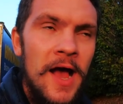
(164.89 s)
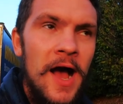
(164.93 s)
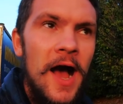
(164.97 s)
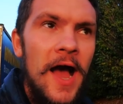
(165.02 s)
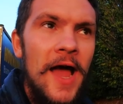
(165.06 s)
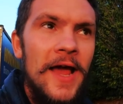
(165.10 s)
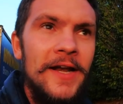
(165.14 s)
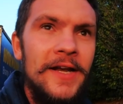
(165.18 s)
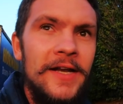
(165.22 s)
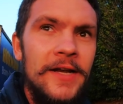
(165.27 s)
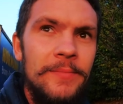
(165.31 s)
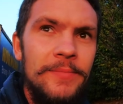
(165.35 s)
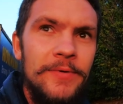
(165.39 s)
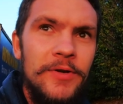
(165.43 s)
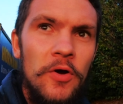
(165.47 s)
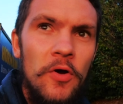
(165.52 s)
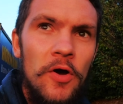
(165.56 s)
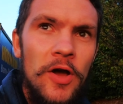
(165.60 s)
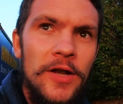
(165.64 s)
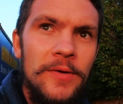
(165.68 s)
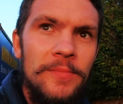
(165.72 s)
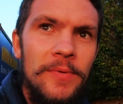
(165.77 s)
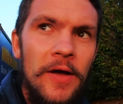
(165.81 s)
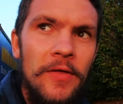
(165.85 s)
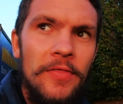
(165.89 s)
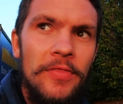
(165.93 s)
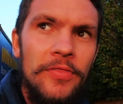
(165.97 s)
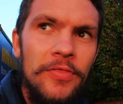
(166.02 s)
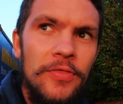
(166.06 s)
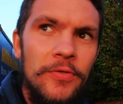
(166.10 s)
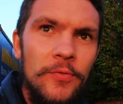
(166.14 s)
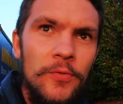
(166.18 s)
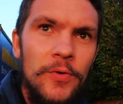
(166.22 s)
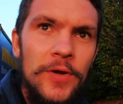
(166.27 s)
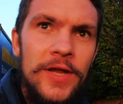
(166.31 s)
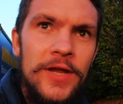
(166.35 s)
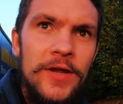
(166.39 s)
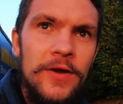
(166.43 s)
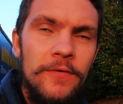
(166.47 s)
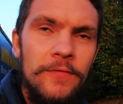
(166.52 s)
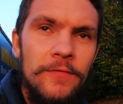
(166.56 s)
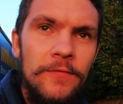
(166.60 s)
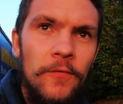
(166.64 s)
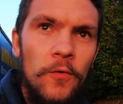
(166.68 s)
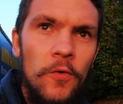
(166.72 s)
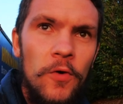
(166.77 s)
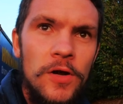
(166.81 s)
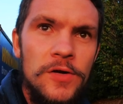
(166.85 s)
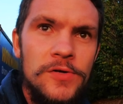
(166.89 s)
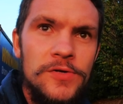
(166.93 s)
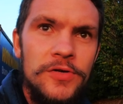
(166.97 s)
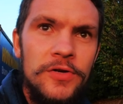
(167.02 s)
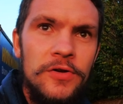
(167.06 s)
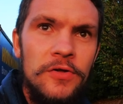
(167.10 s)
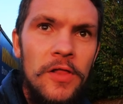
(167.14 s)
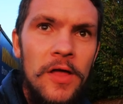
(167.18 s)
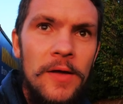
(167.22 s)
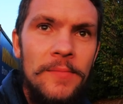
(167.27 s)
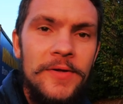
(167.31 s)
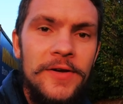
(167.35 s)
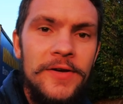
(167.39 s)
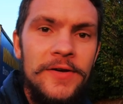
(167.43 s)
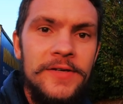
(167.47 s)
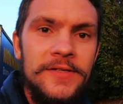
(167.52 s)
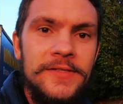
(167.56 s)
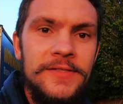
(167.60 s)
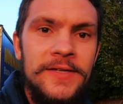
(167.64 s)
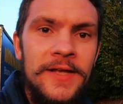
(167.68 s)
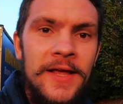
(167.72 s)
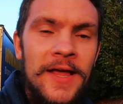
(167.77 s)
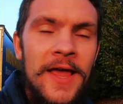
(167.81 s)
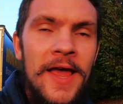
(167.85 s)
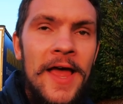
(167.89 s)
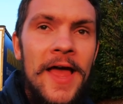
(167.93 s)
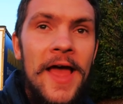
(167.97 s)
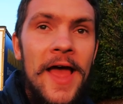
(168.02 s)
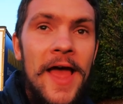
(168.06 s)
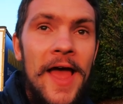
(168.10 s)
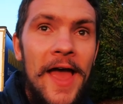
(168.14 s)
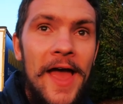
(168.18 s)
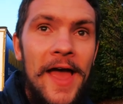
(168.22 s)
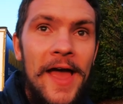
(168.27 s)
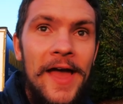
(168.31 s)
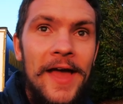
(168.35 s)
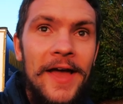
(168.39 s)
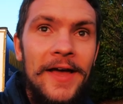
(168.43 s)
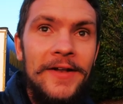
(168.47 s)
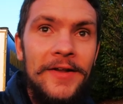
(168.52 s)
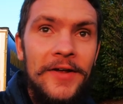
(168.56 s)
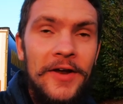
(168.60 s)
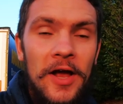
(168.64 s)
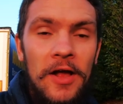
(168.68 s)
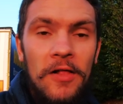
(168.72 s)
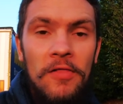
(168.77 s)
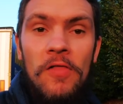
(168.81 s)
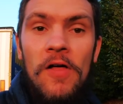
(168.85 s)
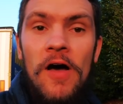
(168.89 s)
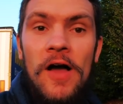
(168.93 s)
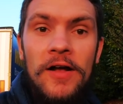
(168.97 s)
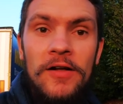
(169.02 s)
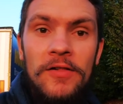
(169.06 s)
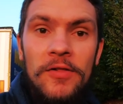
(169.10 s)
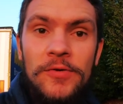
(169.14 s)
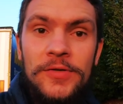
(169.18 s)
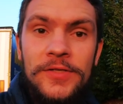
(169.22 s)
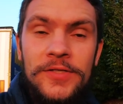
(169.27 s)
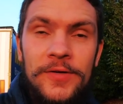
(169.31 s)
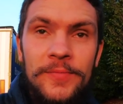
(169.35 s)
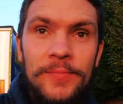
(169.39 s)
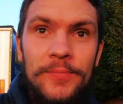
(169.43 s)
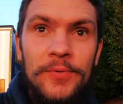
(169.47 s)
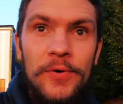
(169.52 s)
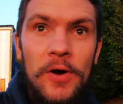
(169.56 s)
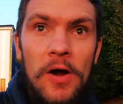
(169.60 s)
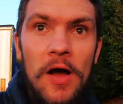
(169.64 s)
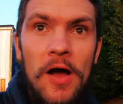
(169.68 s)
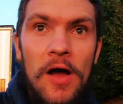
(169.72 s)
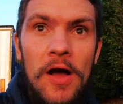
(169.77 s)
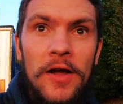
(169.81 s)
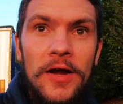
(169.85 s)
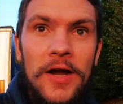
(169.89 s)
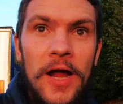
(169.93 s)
I ended up going about 300 or 400 kilometers, and I got a lot closer to Prague.